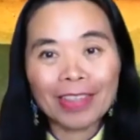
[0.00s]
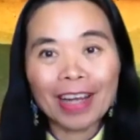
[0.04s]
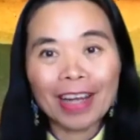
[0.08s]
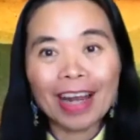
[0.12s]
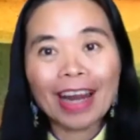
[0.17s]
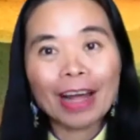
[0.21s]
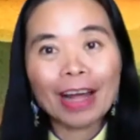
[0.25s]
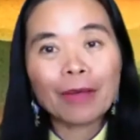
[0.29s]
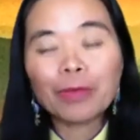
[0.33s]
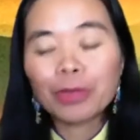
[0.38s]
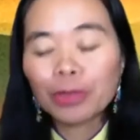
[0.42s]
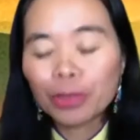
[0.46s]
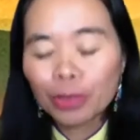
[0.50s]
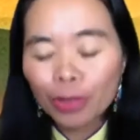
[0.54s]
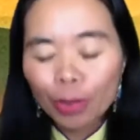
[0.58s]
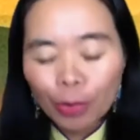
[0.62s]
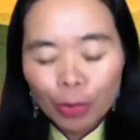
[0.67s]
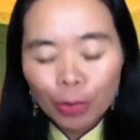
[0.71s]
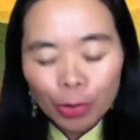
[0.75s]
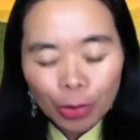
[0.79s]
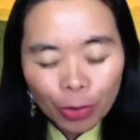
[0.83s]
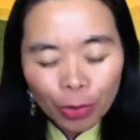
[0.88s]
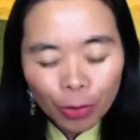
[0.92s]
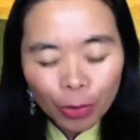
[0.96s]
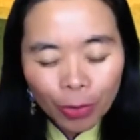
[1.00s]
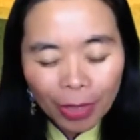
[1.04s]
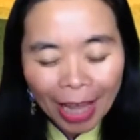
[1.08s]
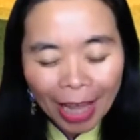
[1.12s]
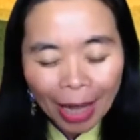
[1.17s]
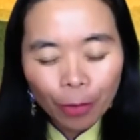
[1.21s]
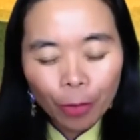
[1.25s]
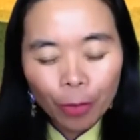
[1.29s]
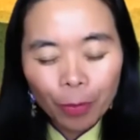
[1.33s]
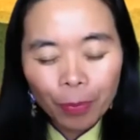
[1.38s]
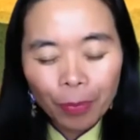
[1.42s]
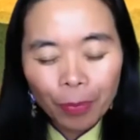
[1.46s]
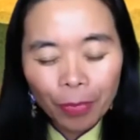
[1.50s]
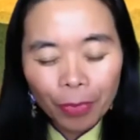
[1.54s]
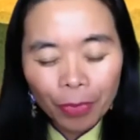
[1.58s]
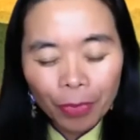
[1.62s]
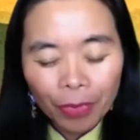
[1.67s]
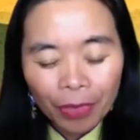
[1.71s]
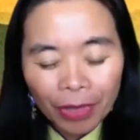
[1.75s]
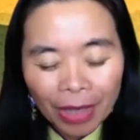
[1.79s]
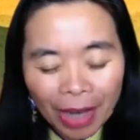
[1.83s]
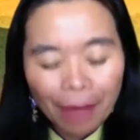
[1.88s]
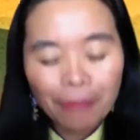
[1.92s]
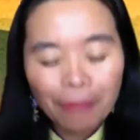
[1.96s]
I was so sure there would
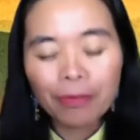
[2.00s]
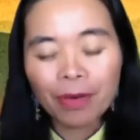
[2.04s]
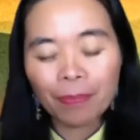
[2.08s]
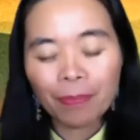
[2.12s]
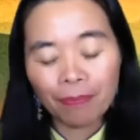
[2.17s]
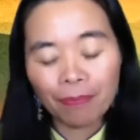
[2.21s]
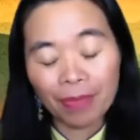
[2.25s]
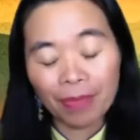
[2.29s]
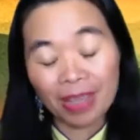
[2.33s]
never be